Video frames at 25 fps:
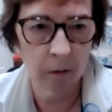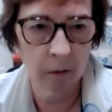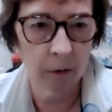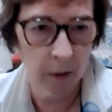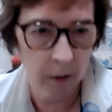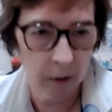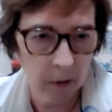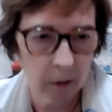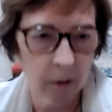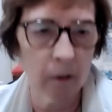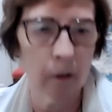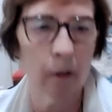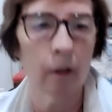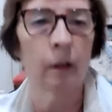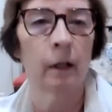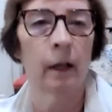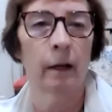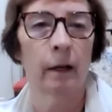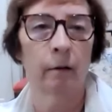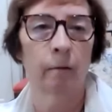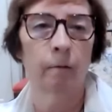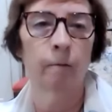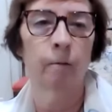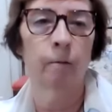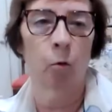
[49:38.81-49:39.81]
This is the
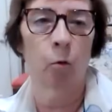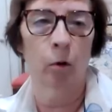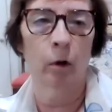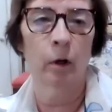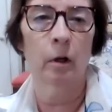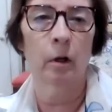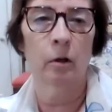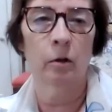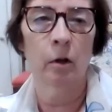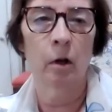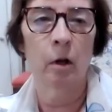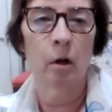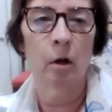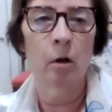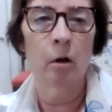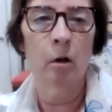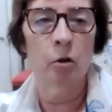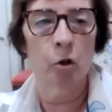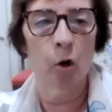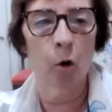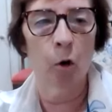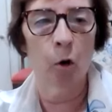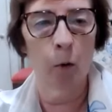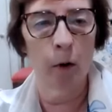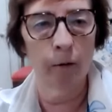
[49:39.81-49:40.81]
late 40s.
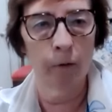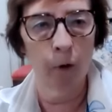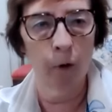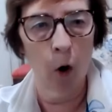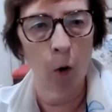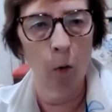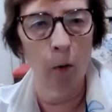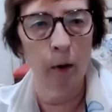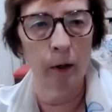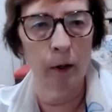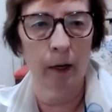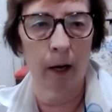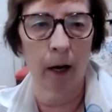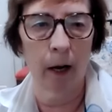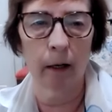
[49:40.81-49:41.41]
So we've always